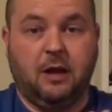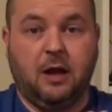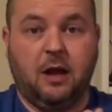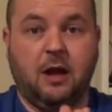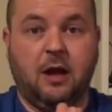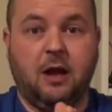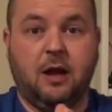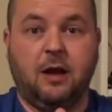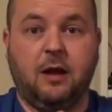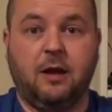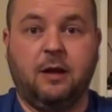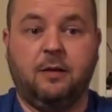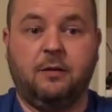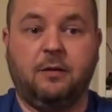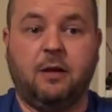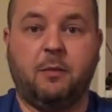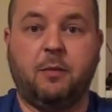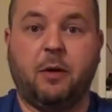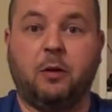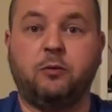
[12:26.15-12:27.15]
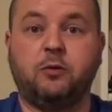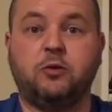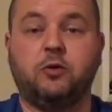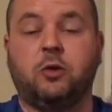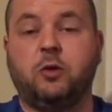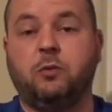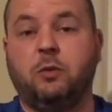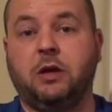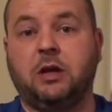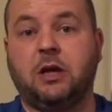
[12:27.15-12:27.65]
about
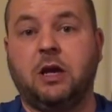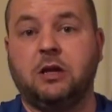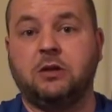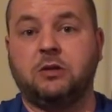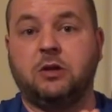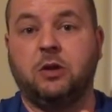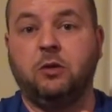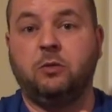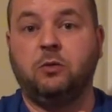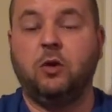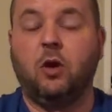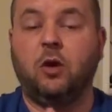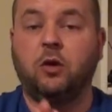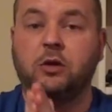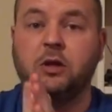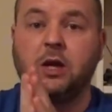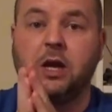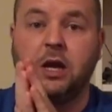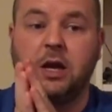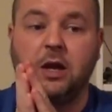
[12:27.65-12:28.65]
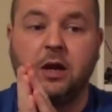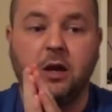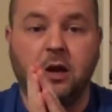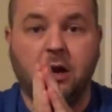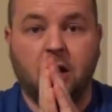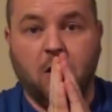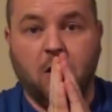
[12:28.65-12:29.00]
Jodie Whittaker as the new Doctor.